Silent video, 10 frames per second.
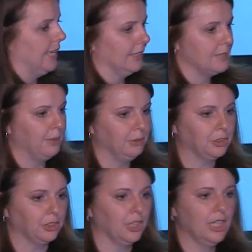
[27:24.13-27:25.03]
that
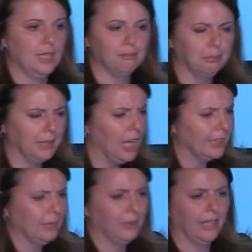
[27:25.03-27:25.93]
exposure,
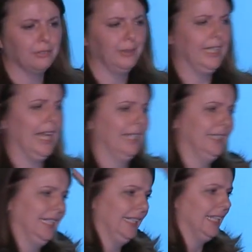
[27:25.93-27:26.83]
blocking whatever we
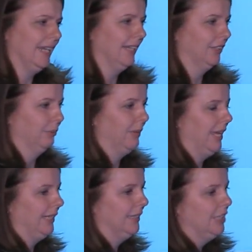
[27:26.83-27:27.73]
can, getting that out of the
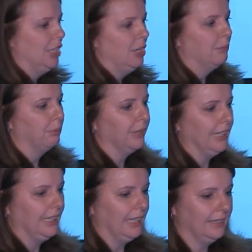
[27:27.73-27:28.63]
way,
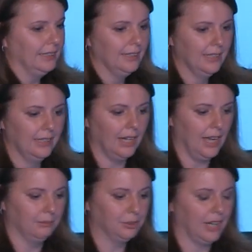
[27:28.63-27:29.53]
bringing in
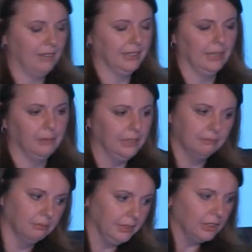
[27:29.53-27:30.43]
traffic that
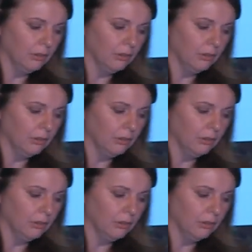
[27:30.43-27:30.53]
we